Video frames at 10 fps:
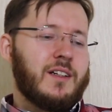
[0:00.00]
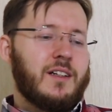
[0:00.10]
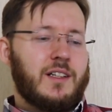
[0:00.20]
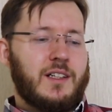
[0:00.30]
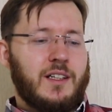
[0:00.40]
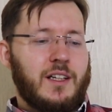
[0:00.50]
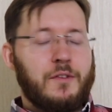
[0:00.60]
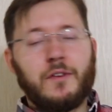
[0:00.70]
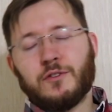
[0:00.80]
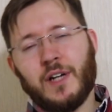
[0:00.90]

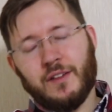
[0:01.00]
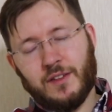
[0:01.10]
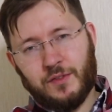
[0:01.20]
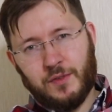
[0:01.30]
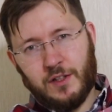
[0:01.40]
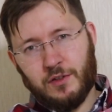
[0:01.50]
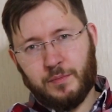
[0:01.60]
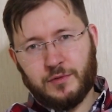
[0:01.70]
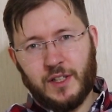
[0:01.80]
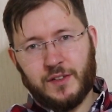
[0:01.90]
If you like this video,
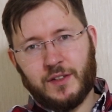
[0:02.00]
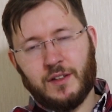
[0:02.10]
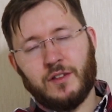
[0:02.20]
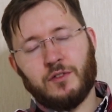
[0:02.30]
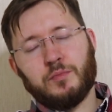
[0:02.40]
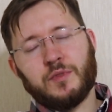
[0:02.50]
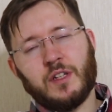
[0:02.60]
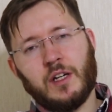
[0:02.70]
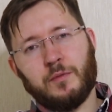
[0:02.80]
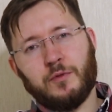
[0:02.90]
please
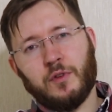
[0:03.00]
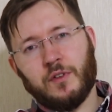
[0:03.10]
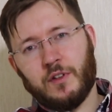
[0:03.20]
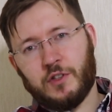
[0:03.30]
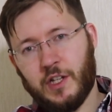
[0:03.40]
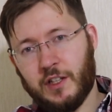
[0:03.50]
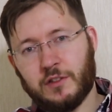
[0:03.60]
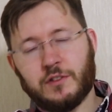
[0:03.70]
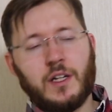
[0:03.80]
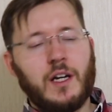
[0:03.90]
subscribe for the
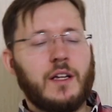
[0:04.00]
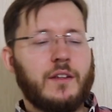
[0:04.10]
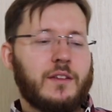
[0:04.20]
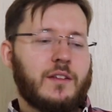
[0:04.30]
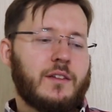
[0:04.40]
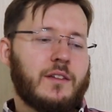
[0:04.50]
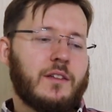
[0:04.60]
channel, and